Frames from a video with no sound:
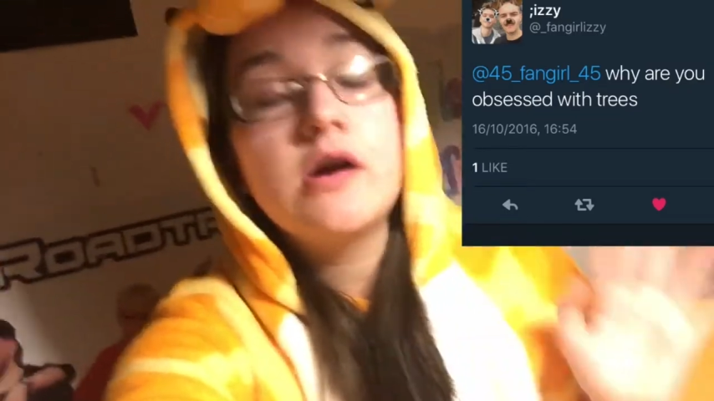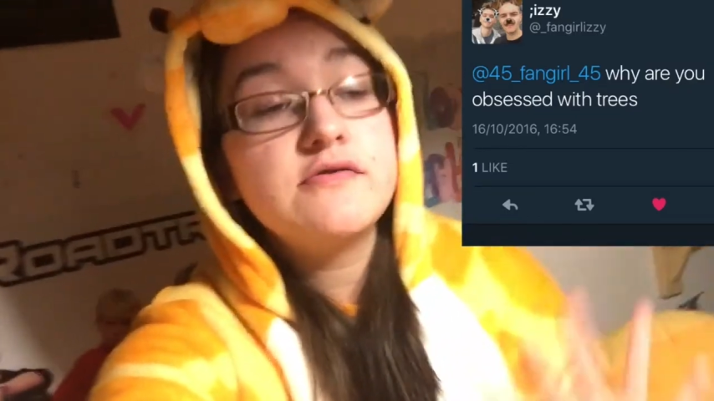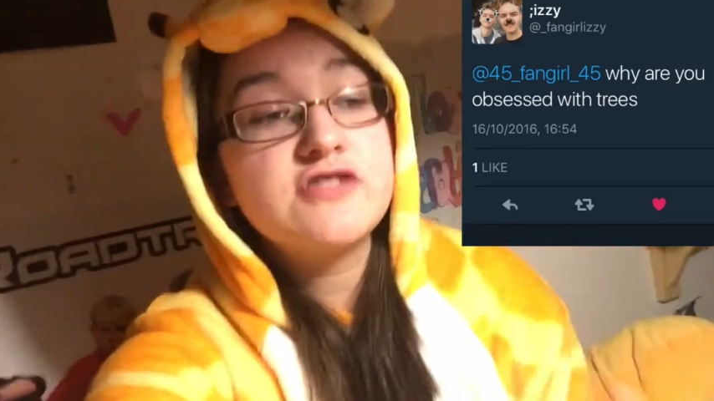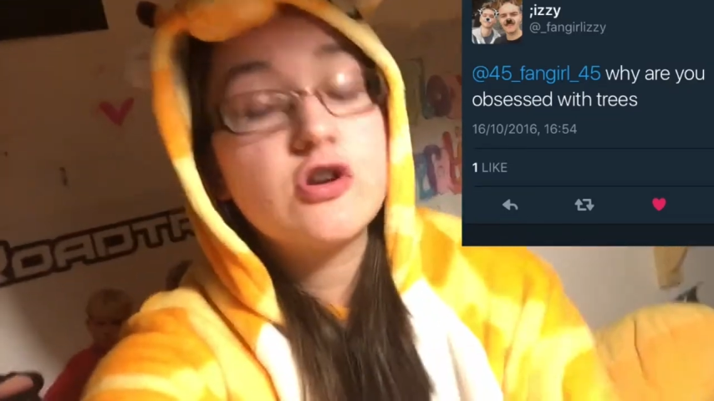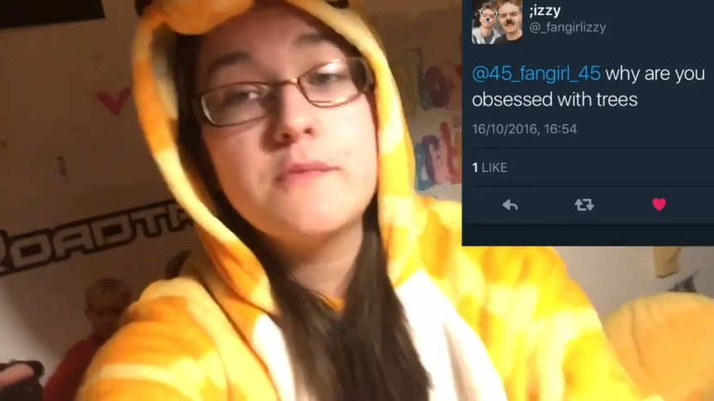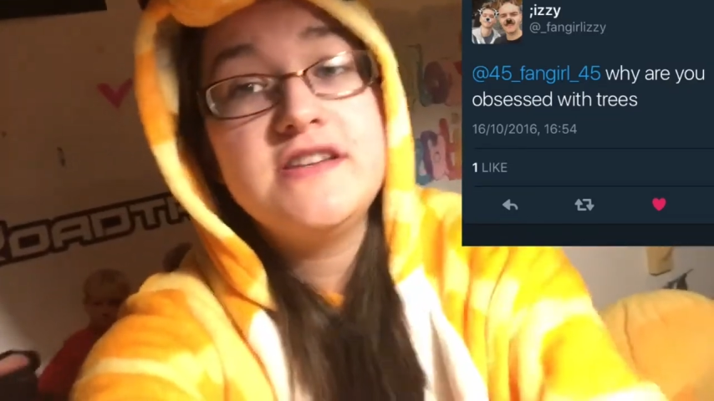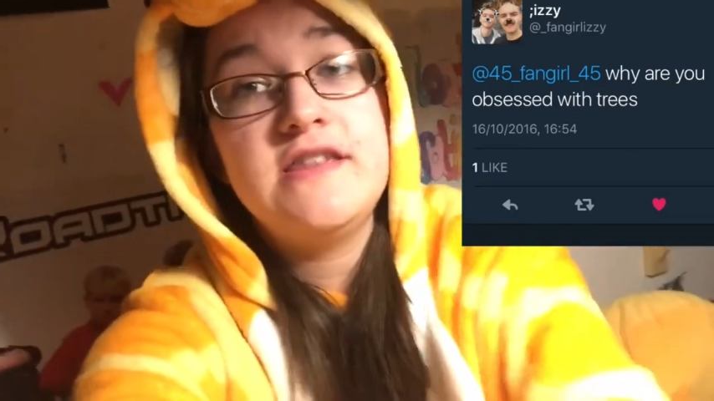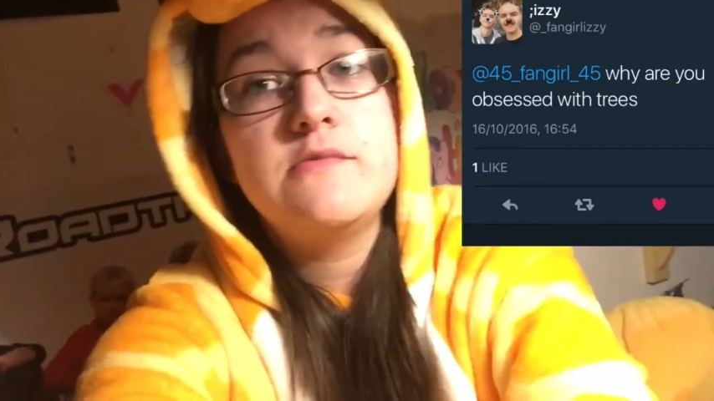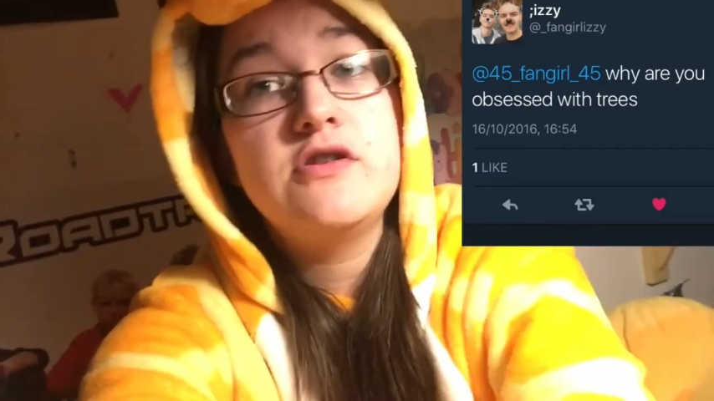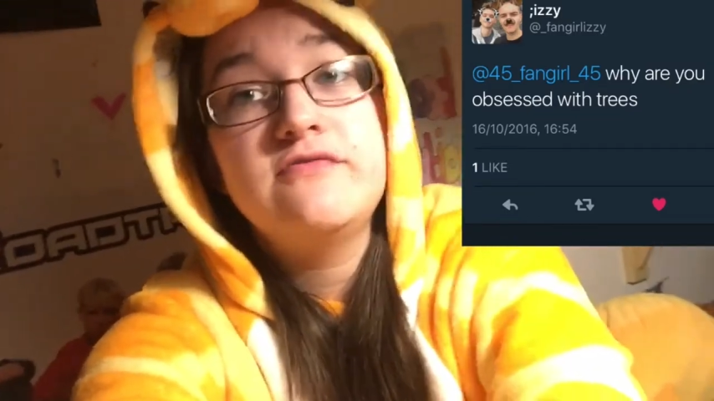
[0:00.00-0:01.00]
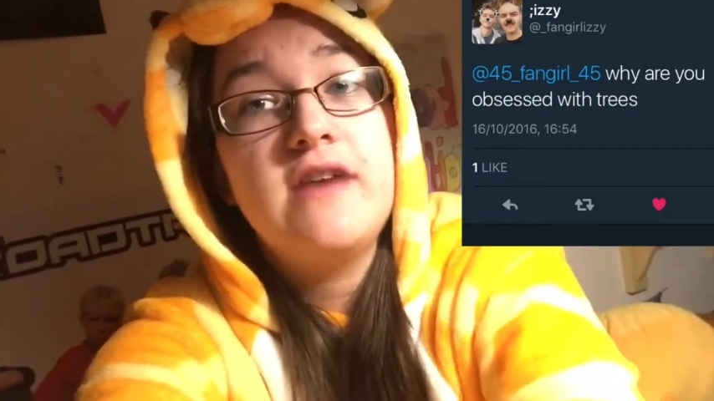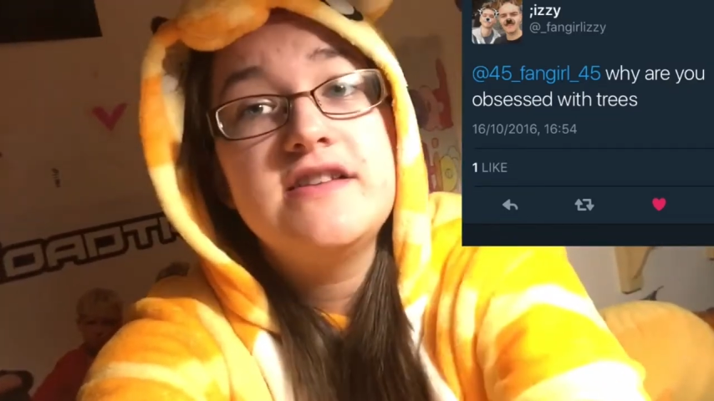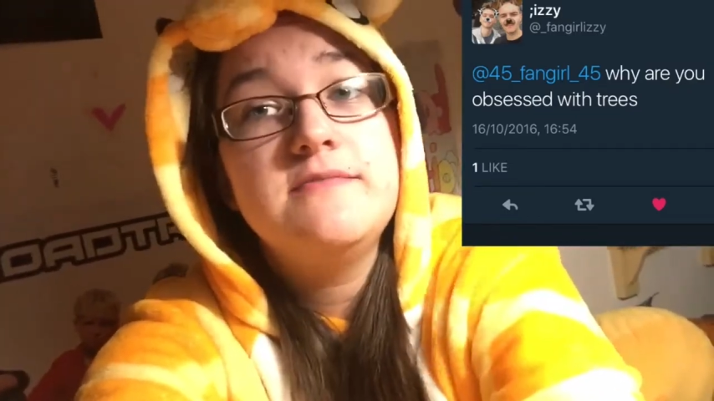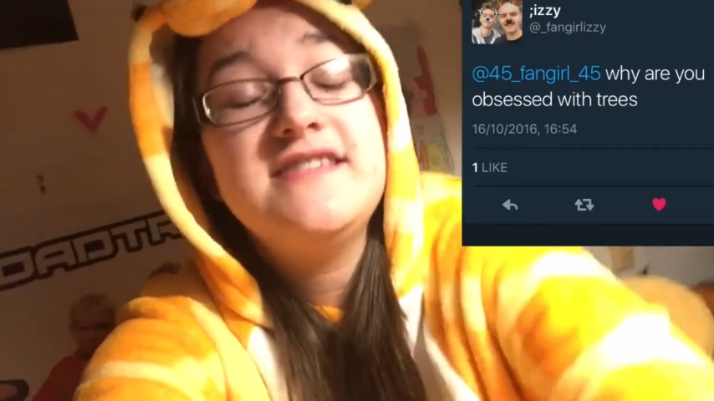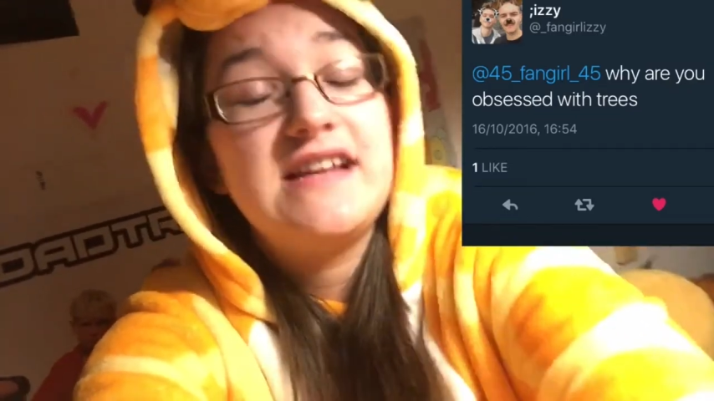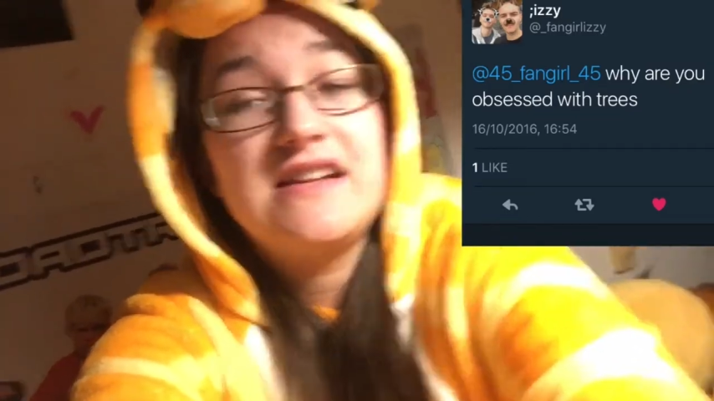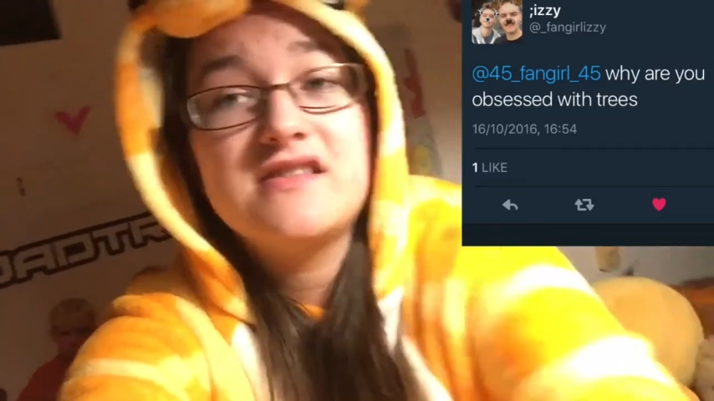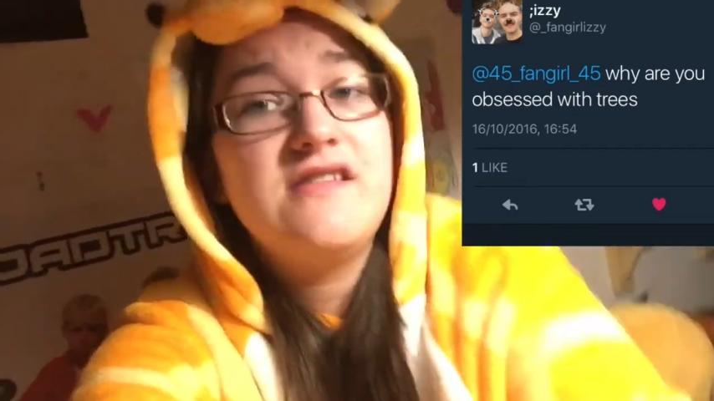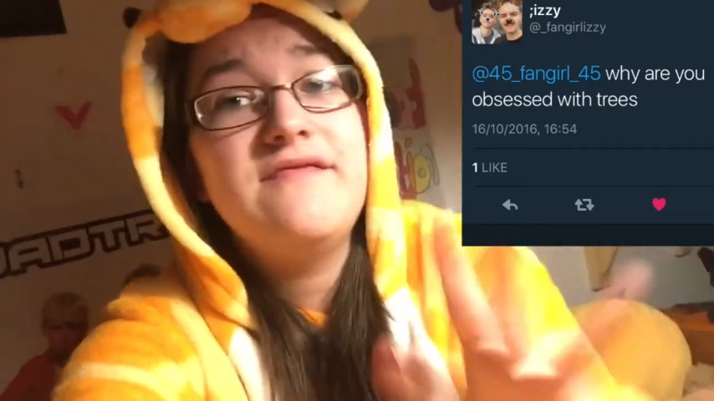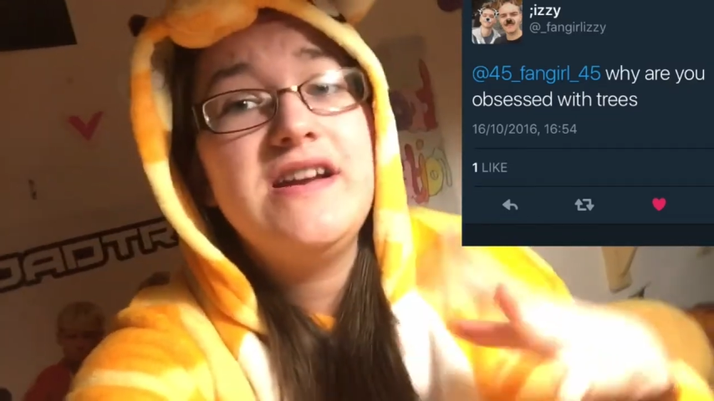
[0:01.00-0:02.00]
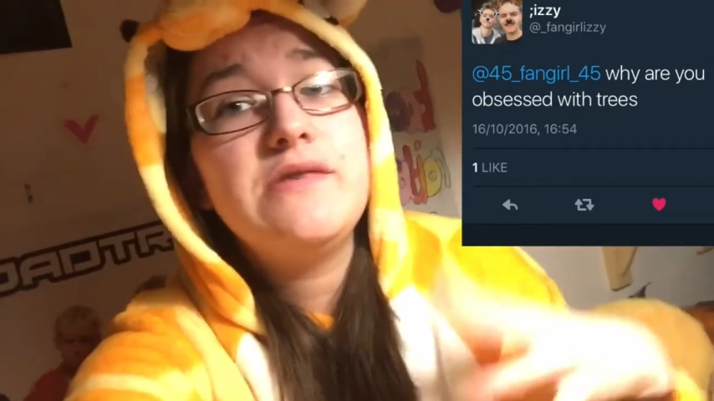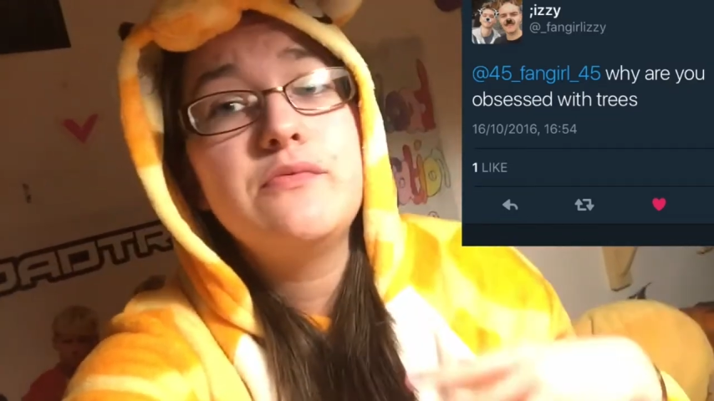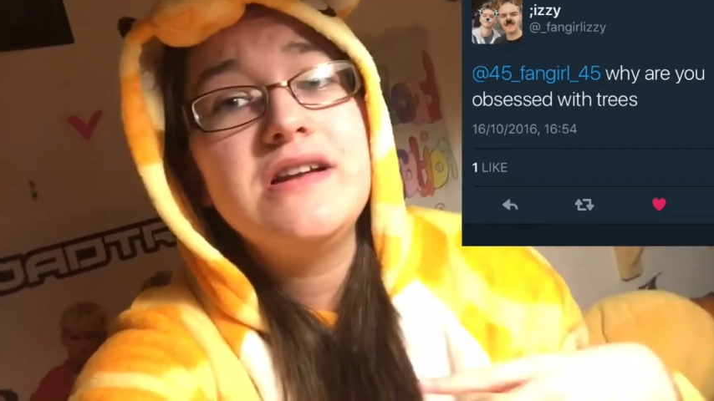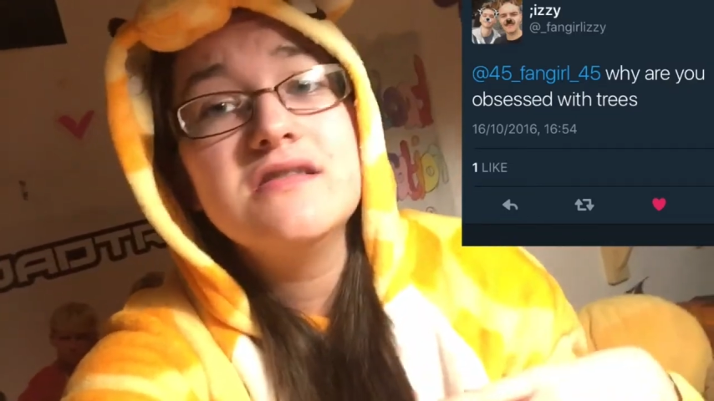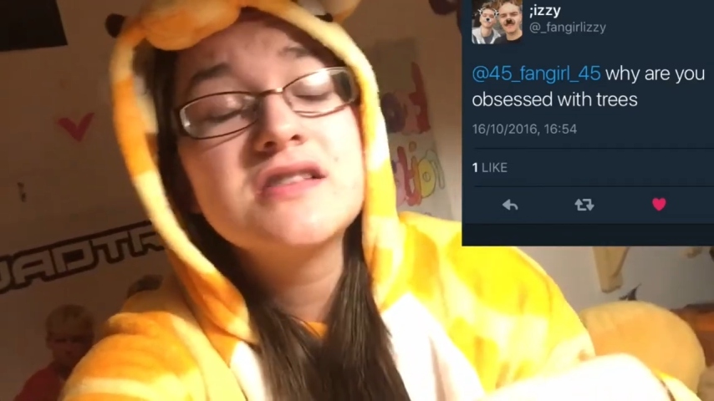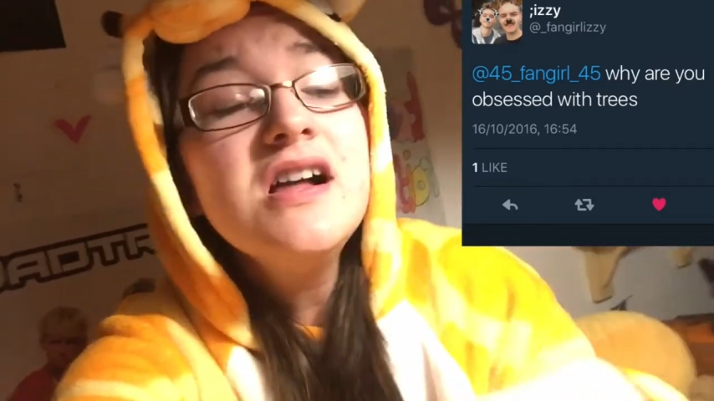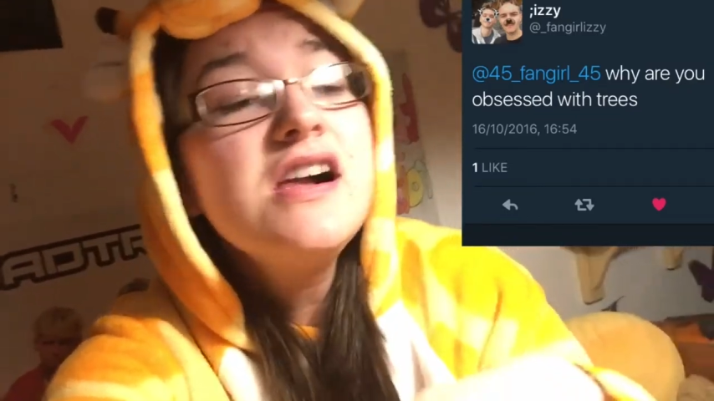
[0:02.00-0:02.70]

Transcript: I was just commenting the most randomest things, and I'm really weird.